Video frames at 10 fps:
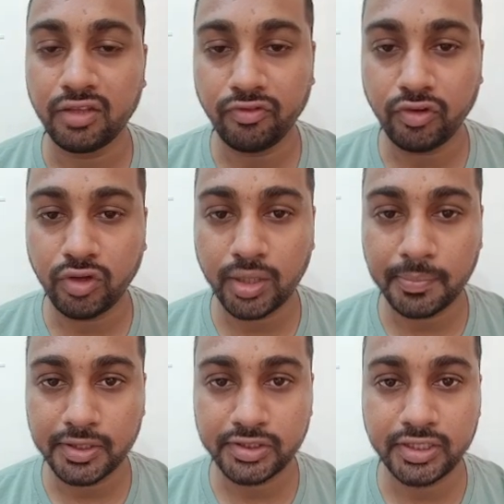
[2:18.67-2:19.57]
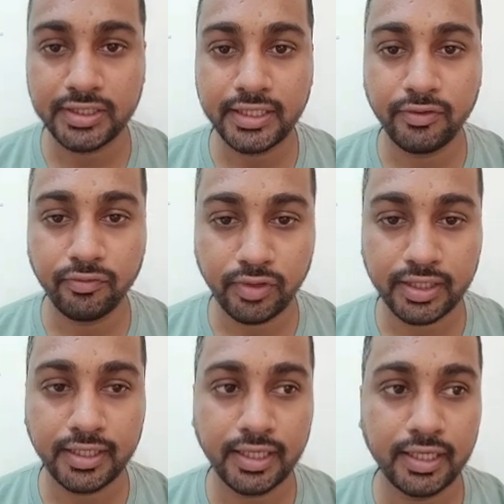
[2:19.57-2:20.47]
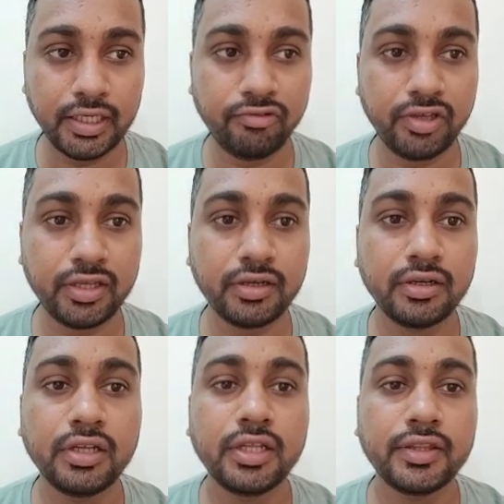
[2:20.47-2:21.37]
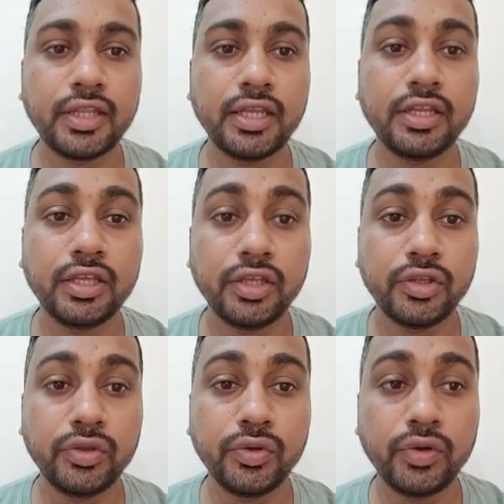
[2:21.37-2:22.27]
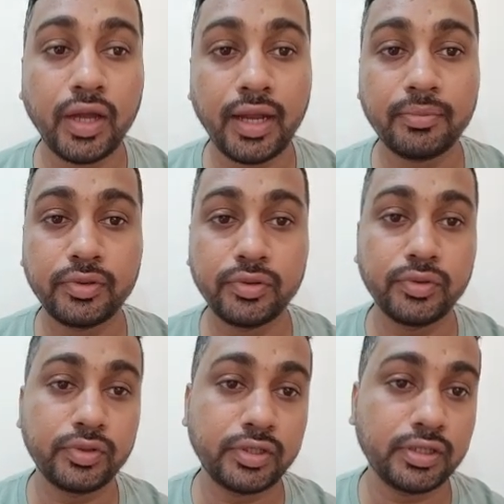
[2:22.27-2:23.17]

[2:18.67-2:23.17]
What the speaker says: If you are presently working anywhere, then you have to